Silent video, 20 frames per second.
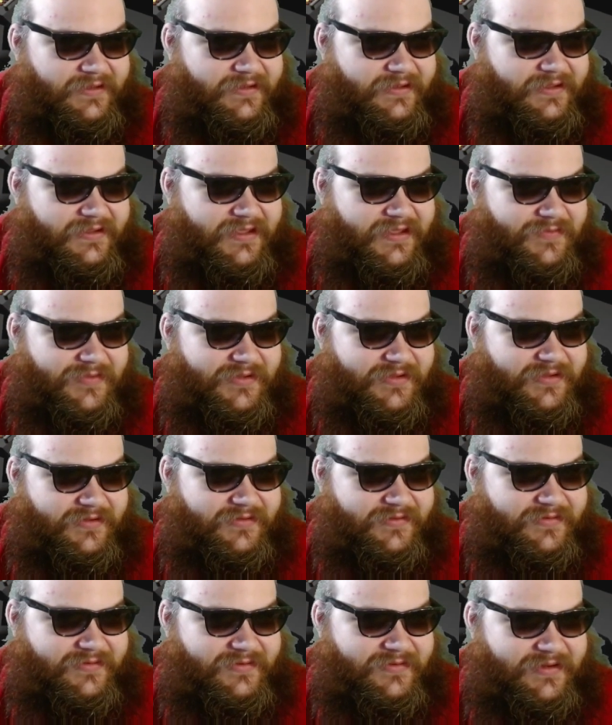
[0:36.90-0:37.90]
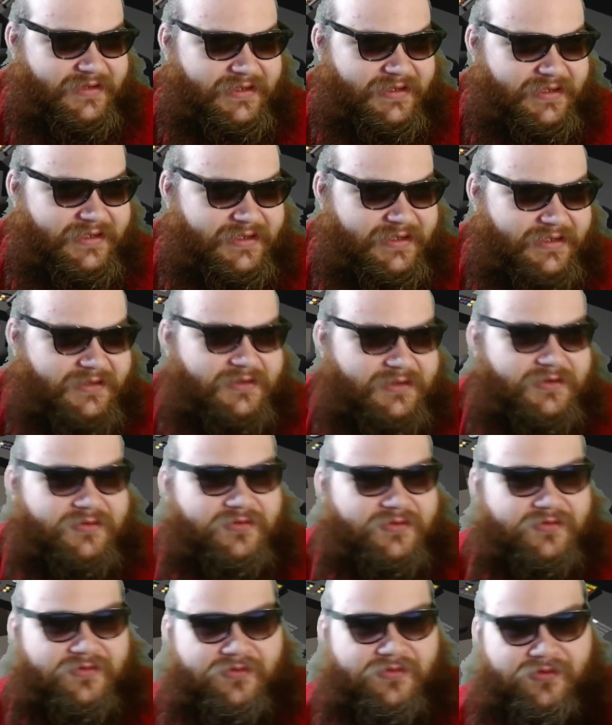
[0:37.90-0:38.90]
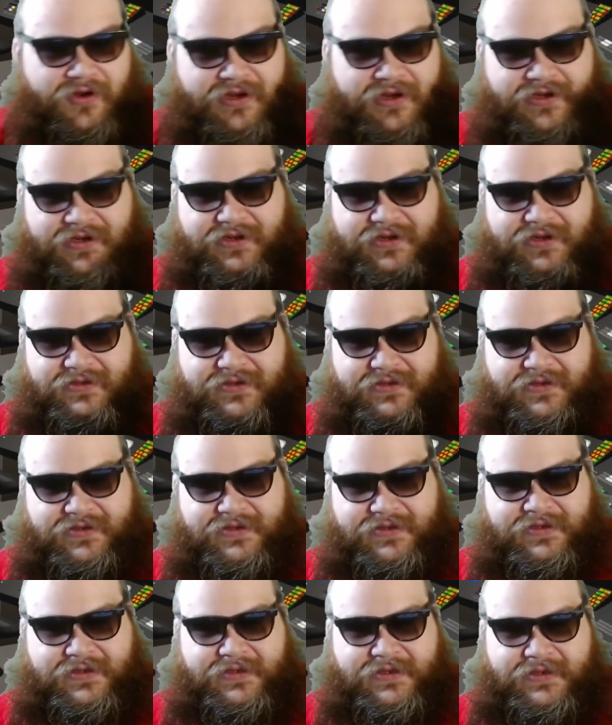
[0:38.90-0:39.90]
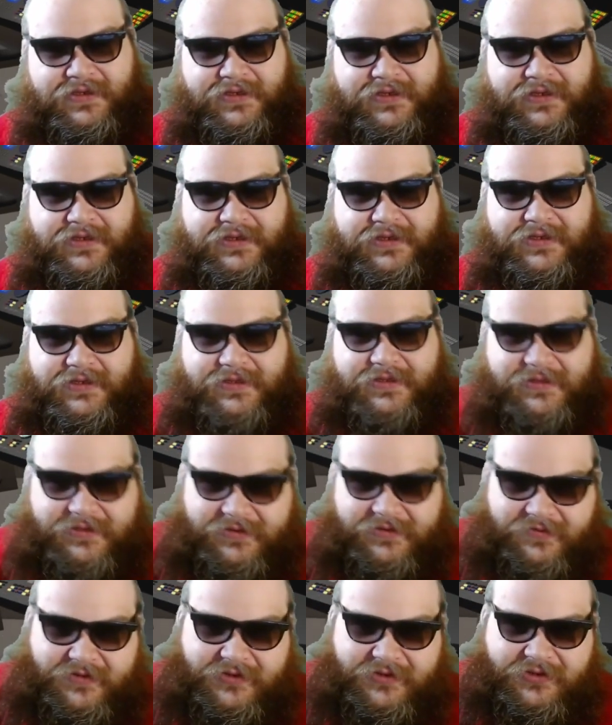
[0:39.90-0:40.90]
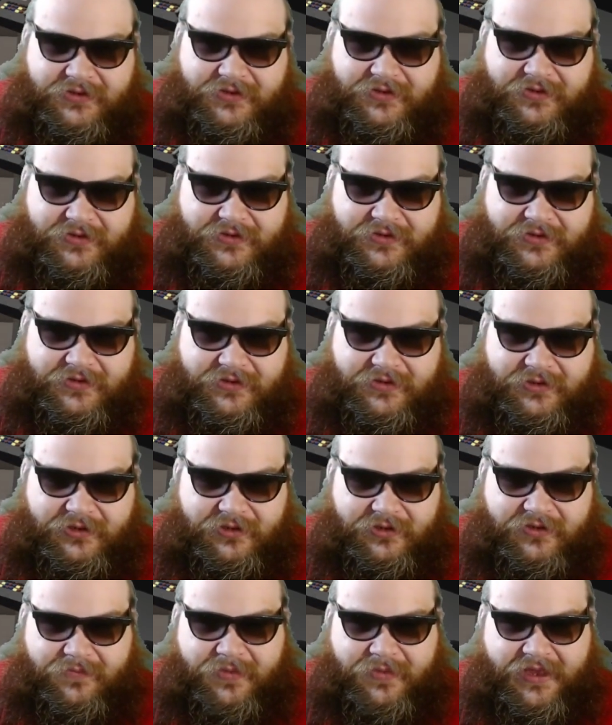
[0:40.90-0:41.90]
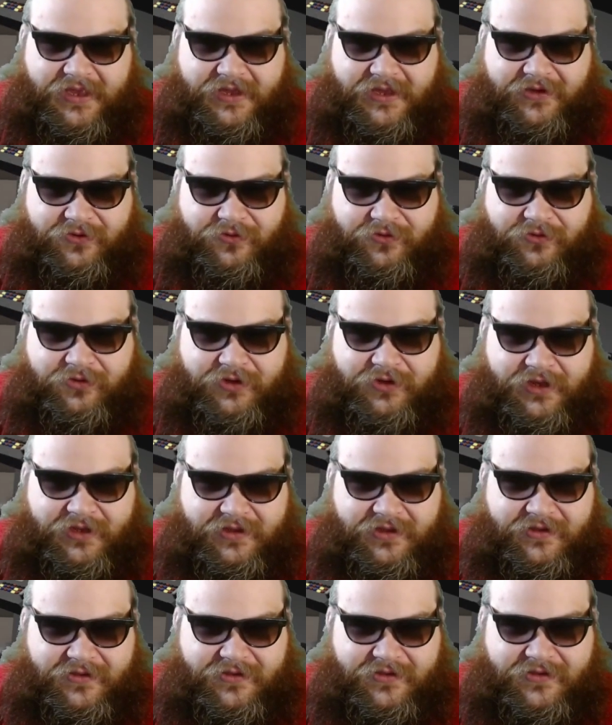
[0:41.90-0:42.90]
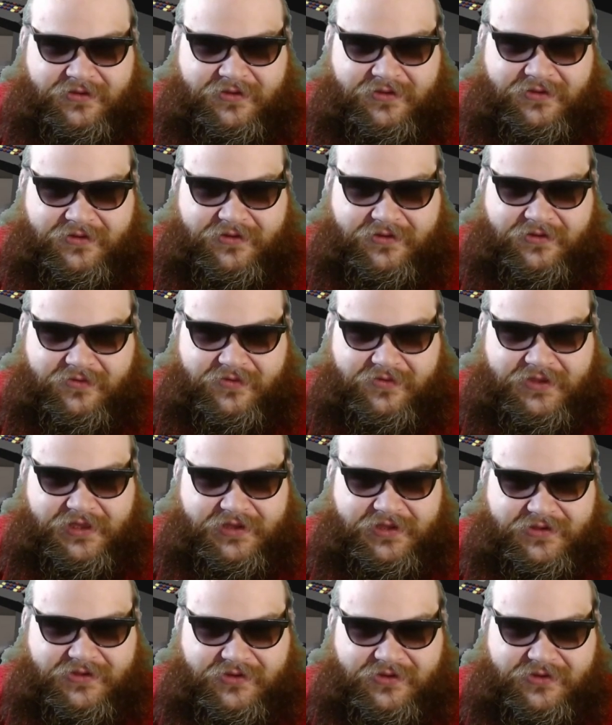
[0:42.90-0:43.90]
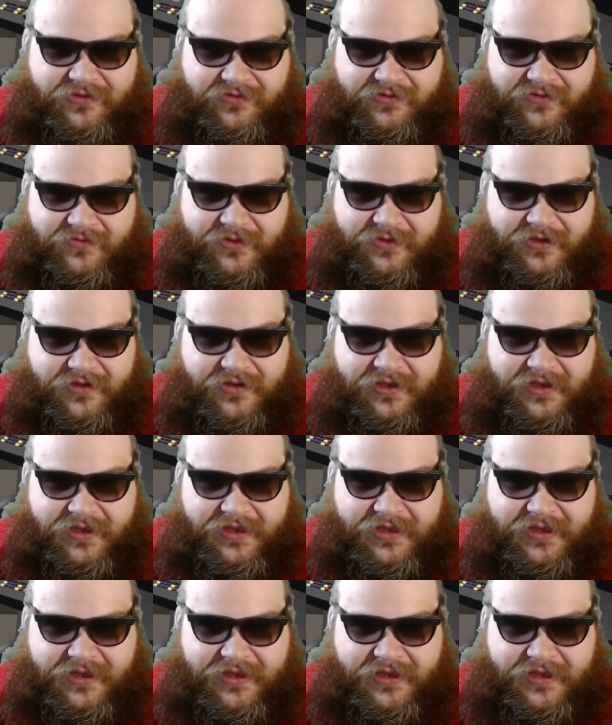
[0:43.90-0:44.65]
This episode, frighteningly, is a return to the bad old days of Season 2 for me.